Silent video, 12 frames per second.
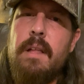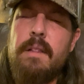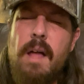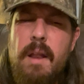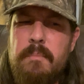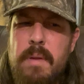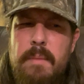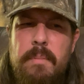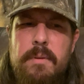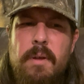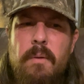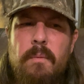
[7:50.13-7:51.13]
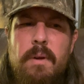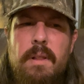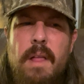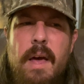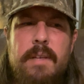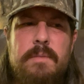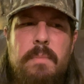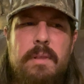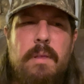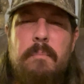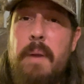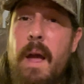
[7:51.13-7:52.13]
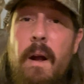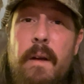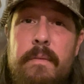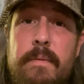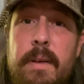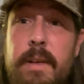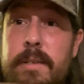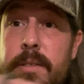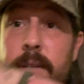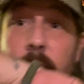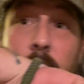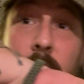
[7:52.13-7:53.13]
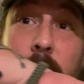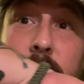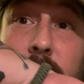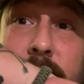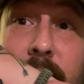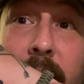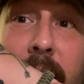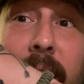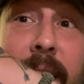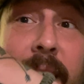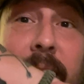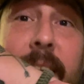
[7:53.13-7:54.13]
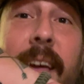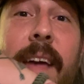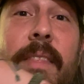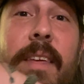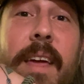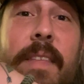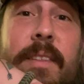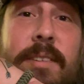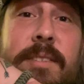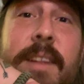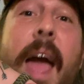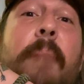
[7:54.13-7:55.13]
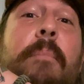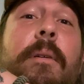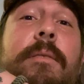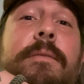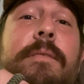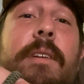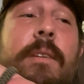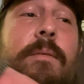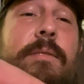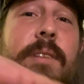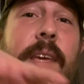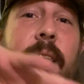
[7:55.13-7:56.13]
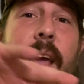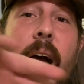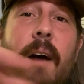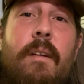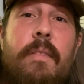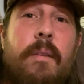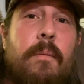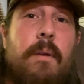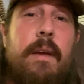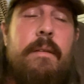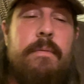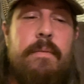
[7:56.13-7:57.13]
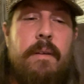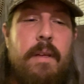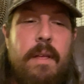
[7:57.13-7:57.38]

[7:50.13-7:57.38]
A lot of people don't realize, but the parrotfish, this guy, and the, and the snappers that you see out on the reef,